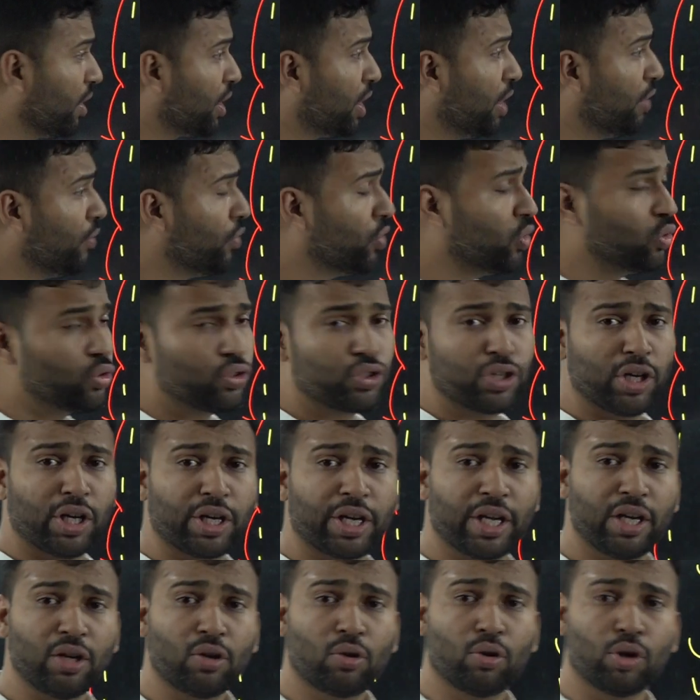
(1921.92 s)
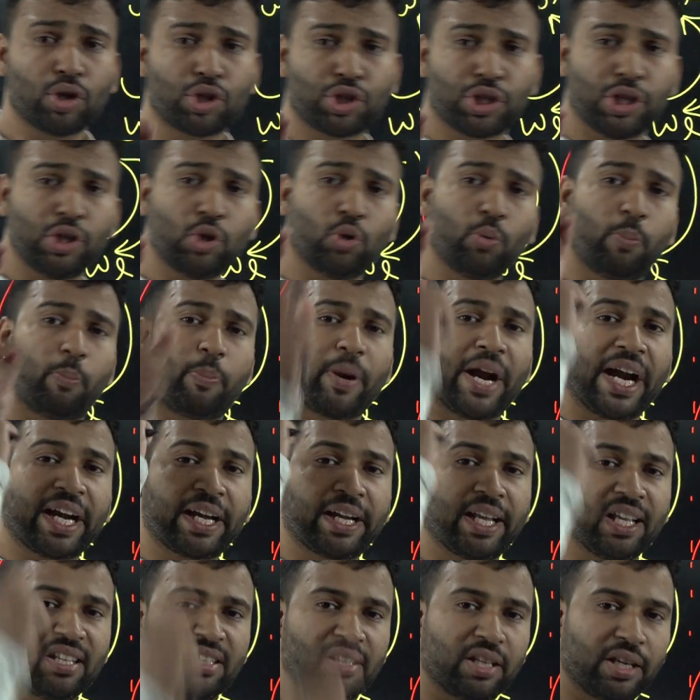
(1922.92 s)
give you certain question to
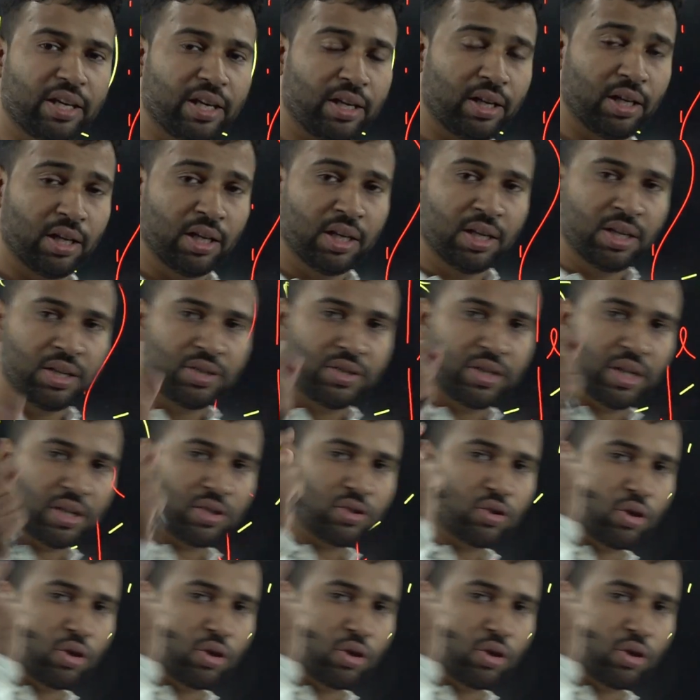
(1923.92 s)
practice here. Just